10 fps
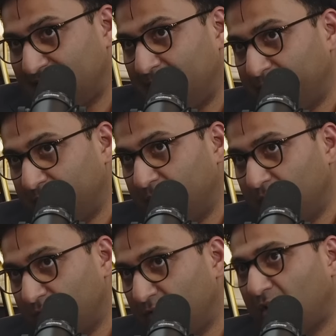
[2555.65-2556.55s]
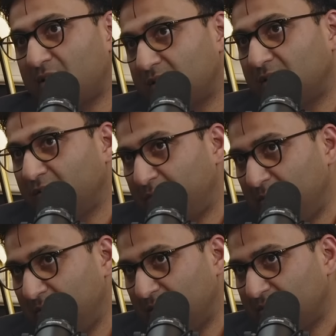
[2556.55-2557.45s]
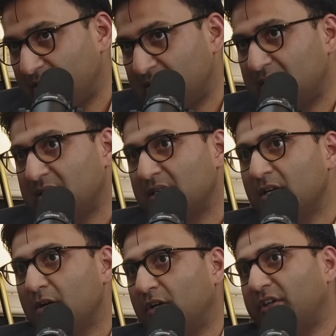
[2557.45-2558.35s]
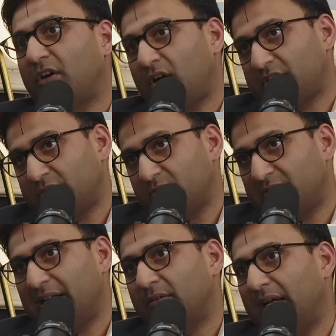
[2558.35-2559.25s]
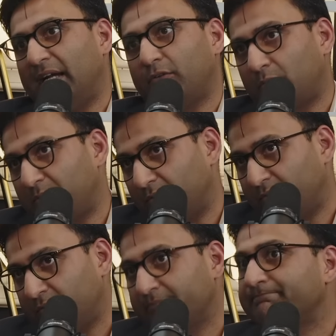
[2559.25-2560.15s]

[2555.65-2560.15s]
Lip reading: happen. Velocity of payment increases or the cost goes down, and or both.